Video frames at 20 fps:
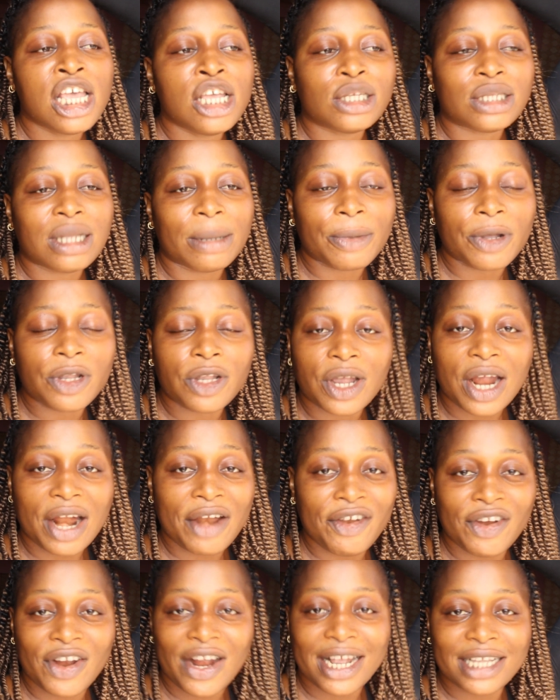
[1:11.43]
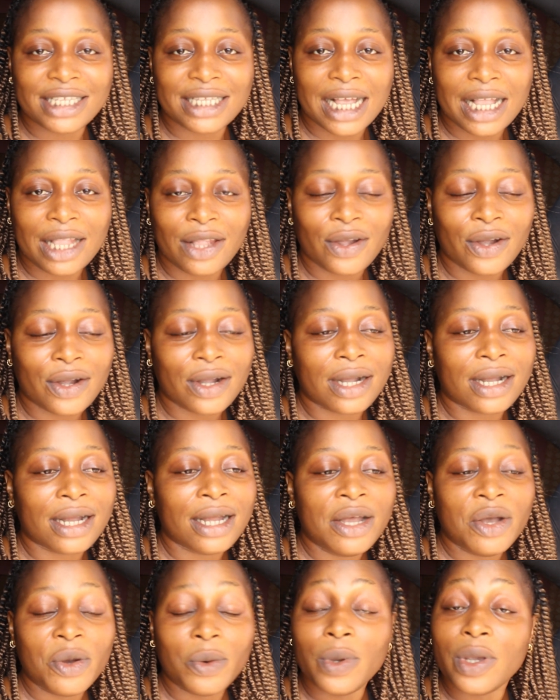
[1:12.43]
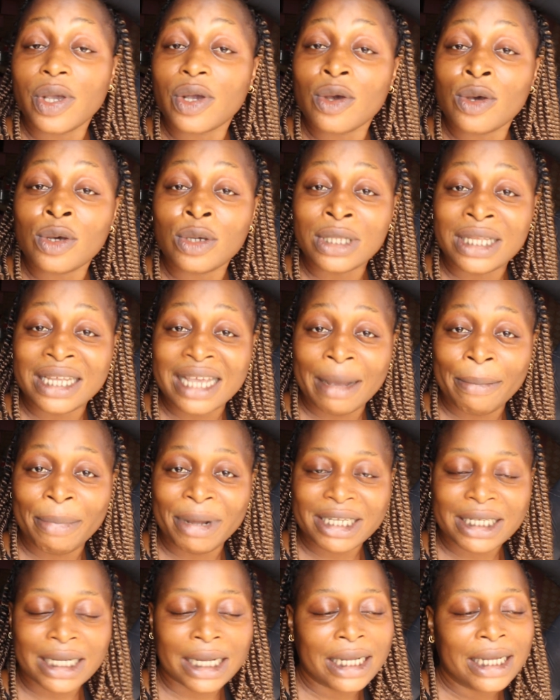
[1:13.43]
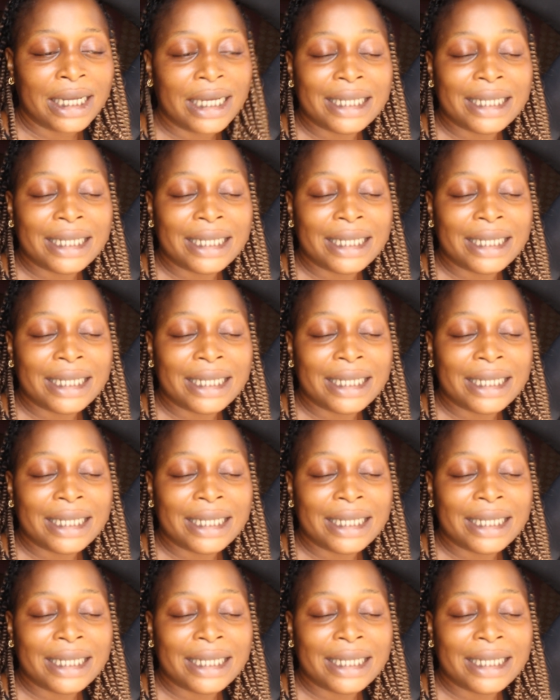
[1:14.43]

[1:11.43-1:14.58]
So I'm going to carry you guys along. We cook the Abacha.